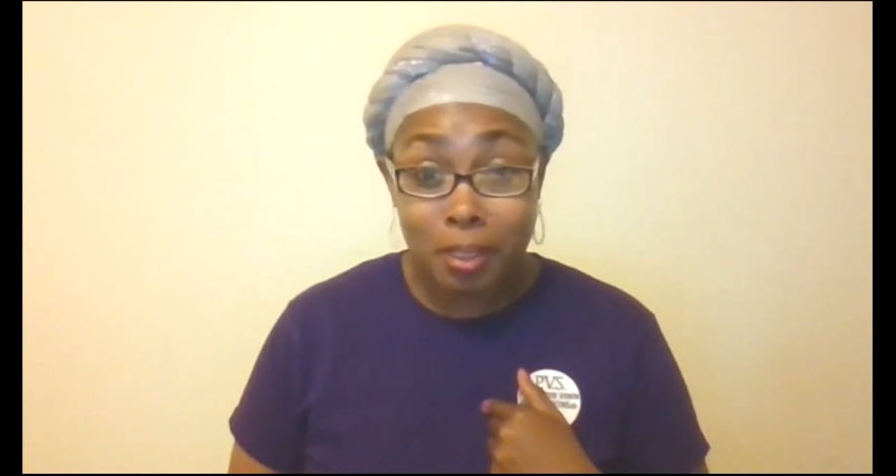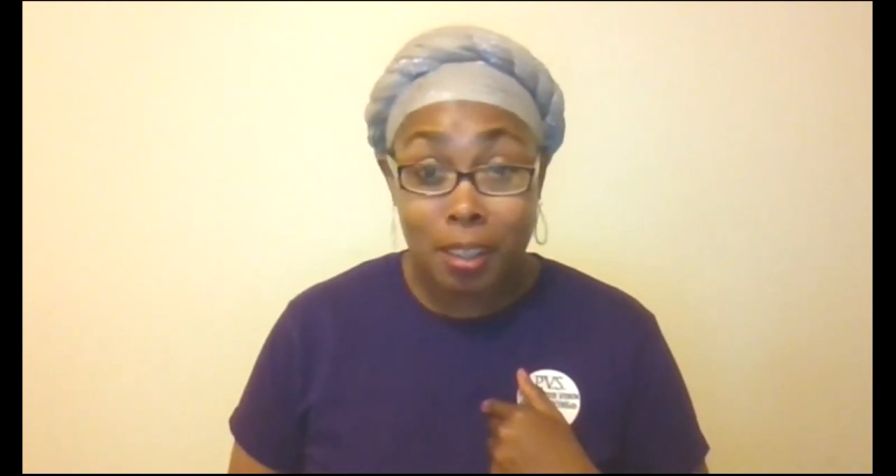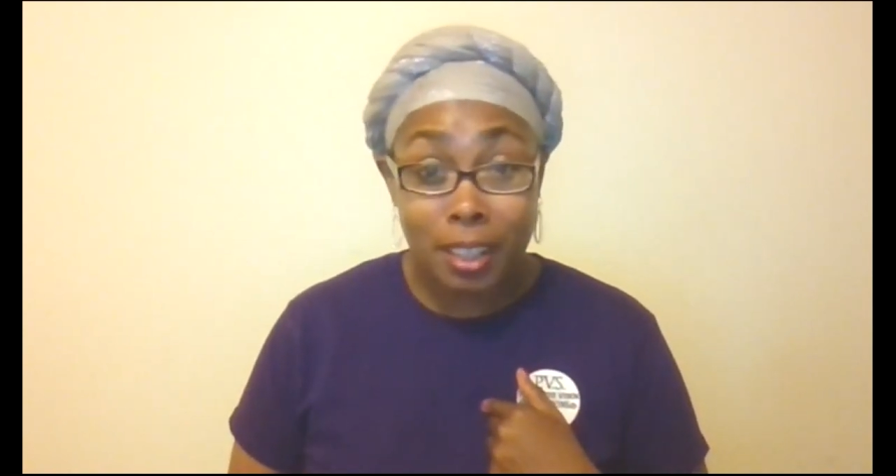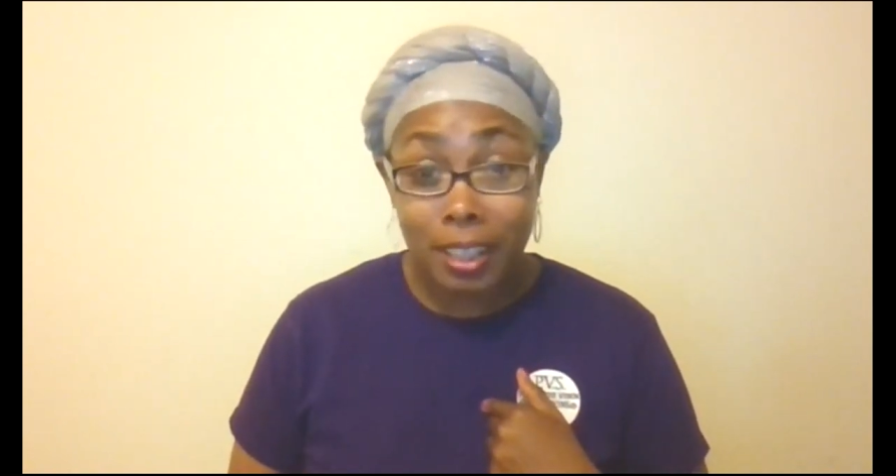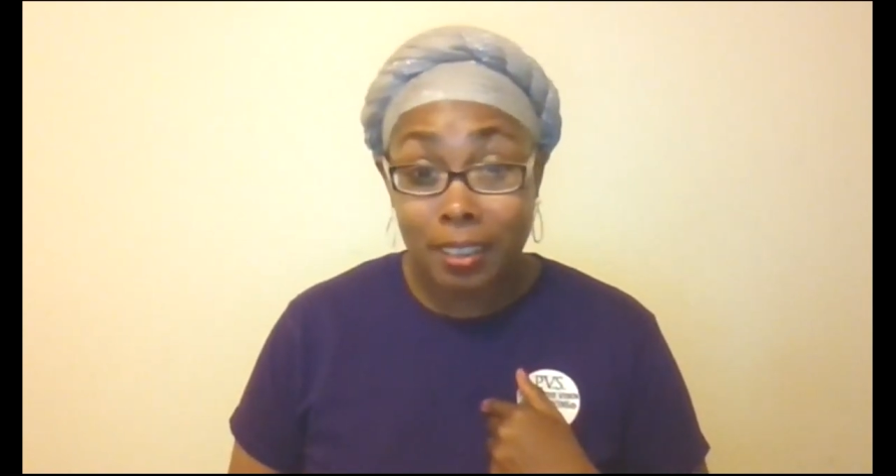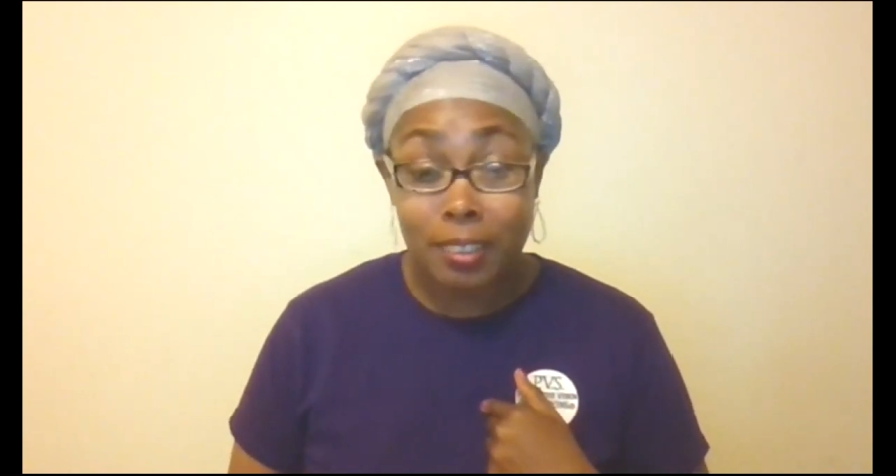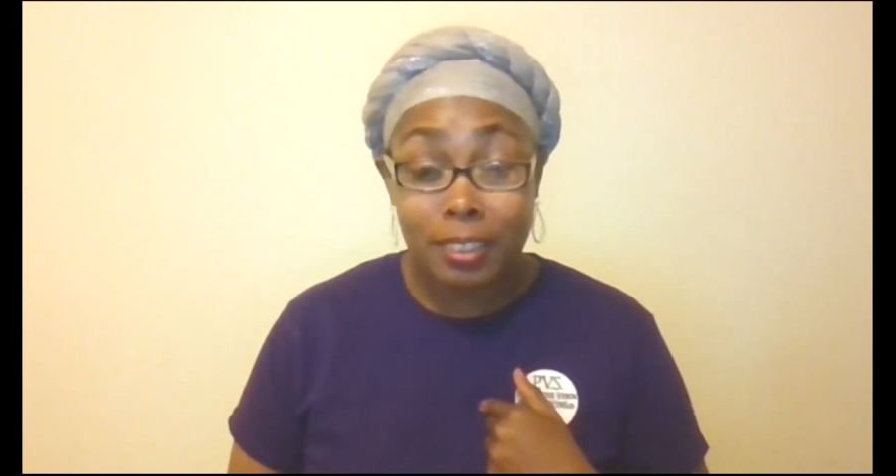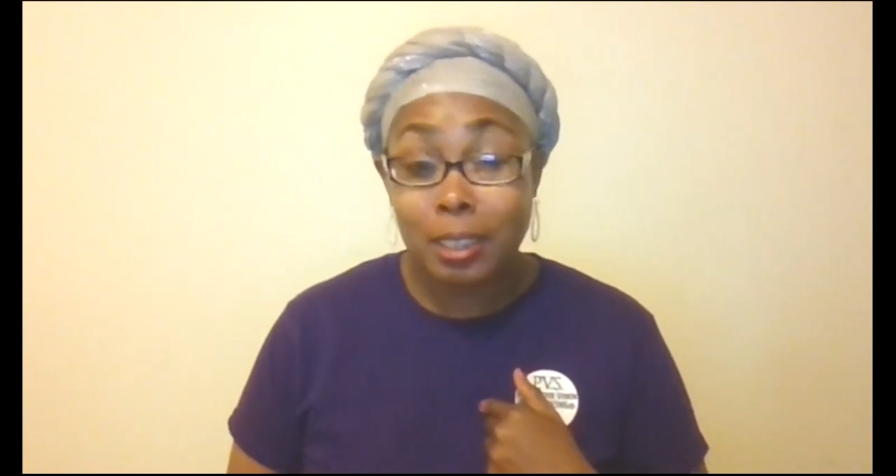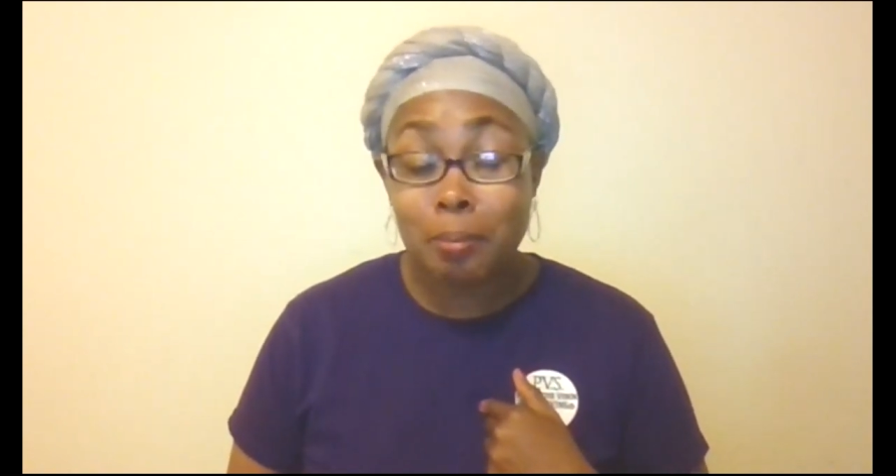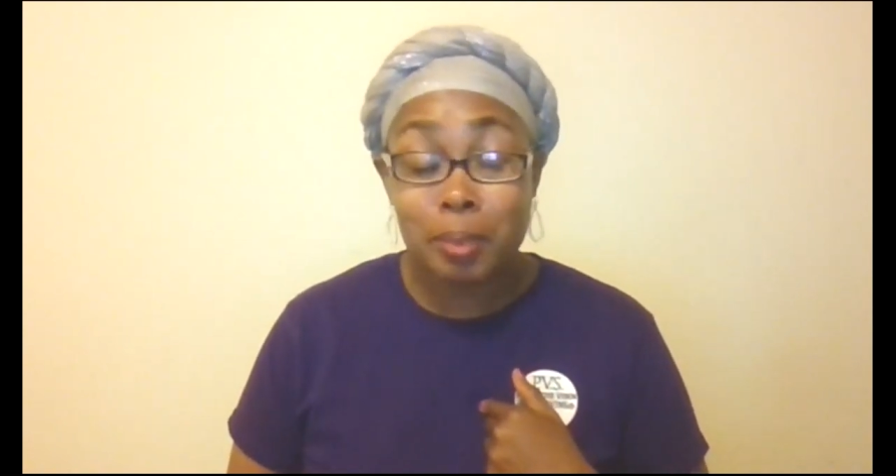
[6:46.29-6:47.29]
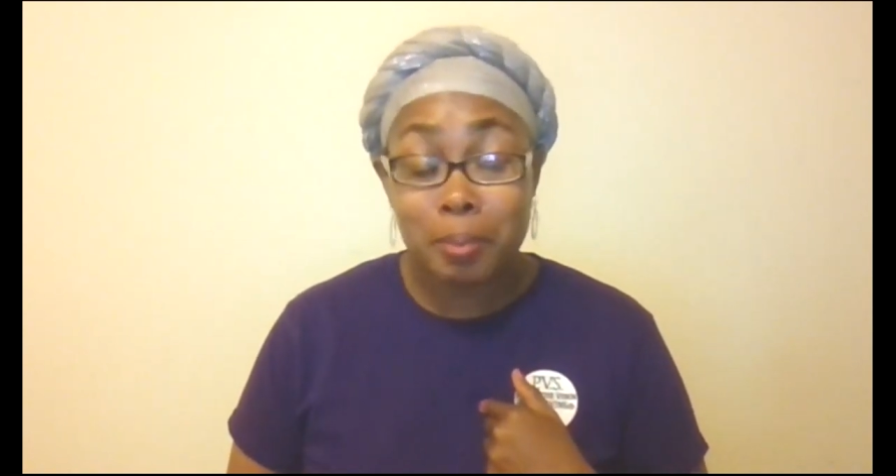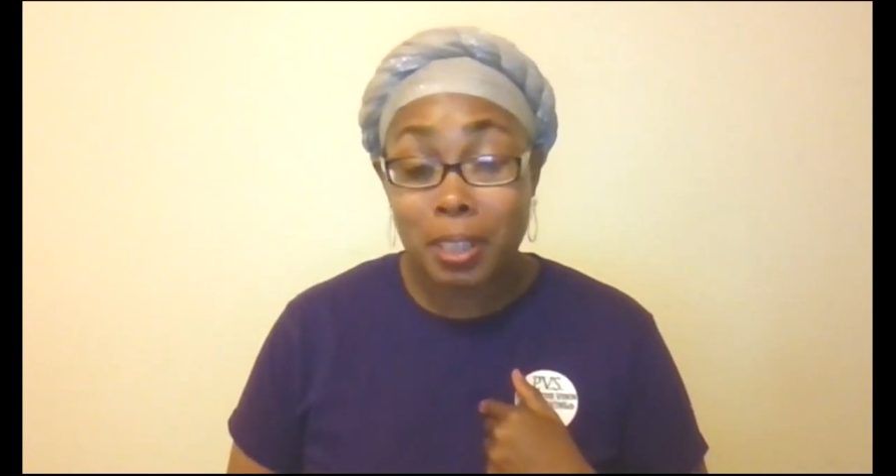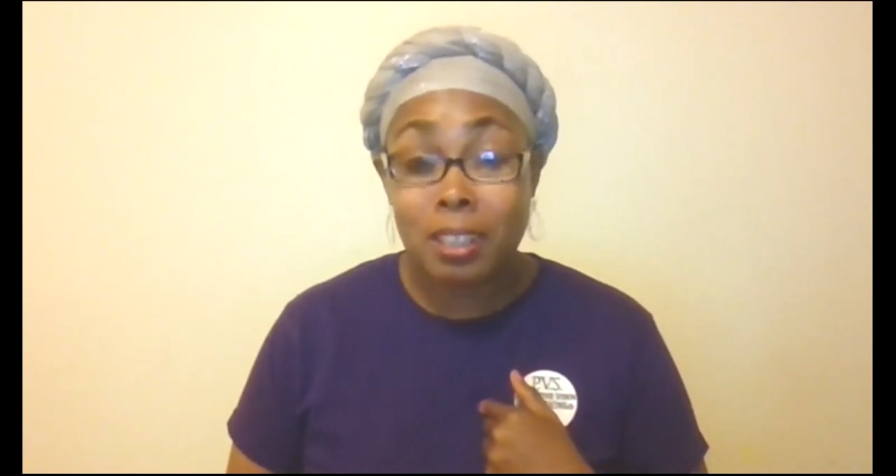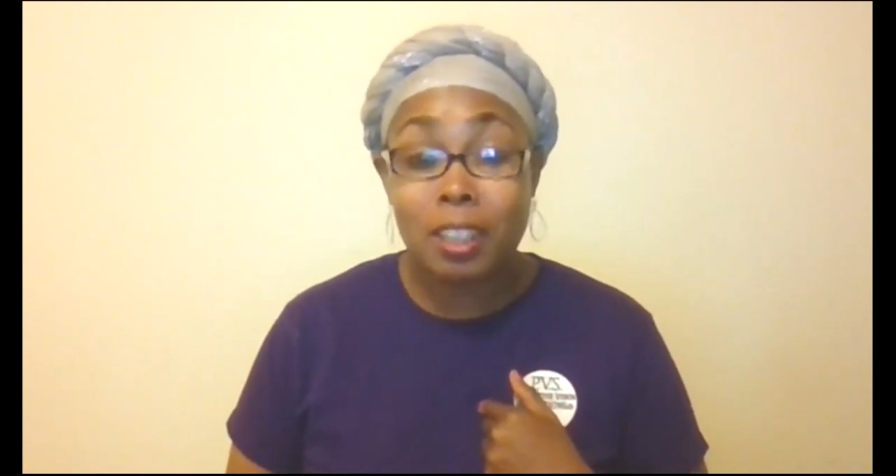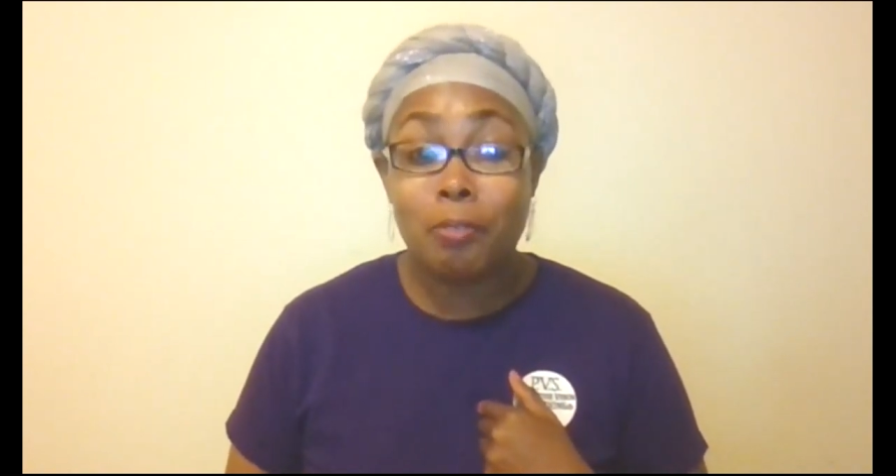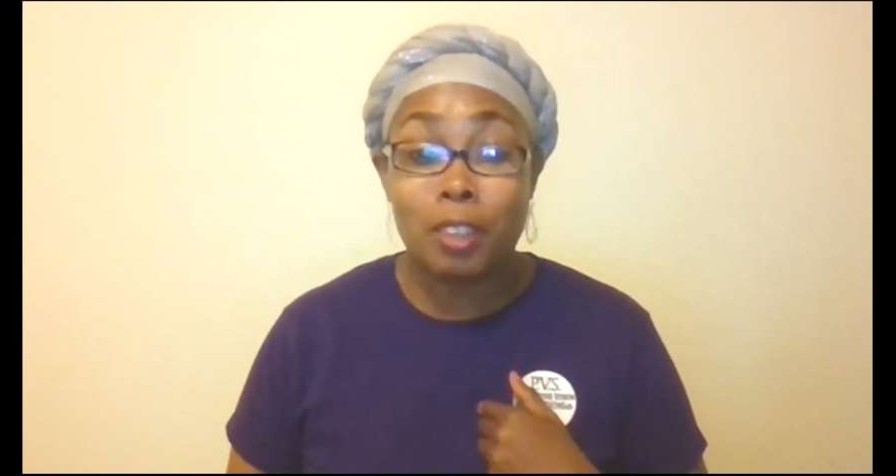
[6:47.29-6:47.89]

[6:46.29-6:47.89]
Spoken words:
All right, send them to me.